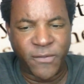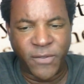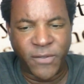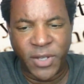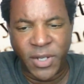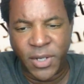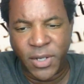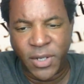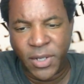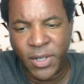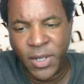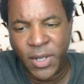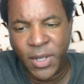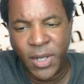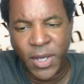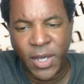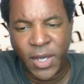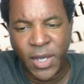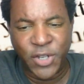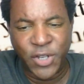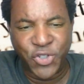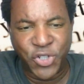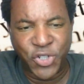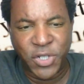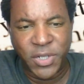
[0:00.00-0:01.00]

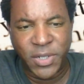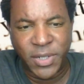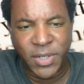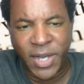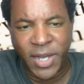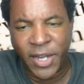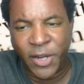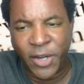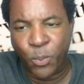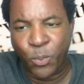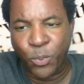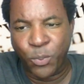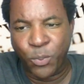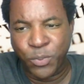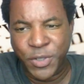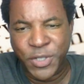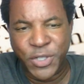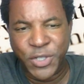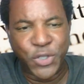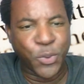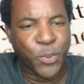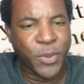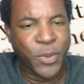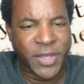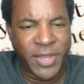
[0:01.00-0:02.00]
And she kind of was
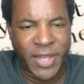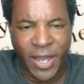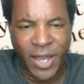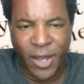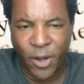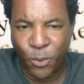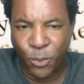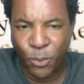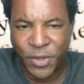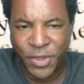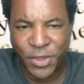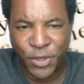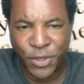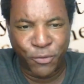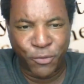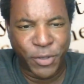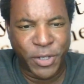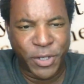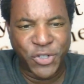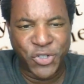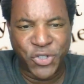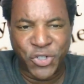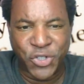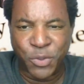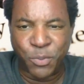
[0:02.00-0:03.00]
doing that with the
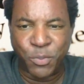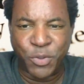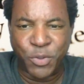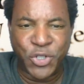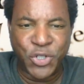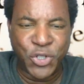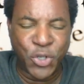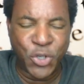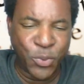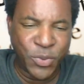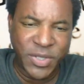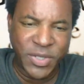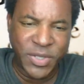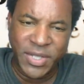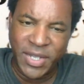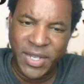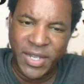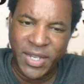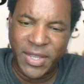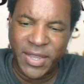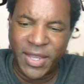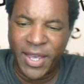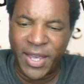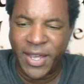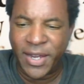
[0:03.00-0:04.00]
relationship with Jonesy.
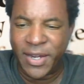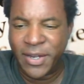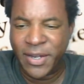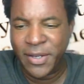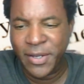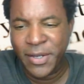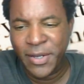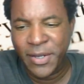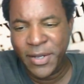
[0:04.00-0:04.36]
And then,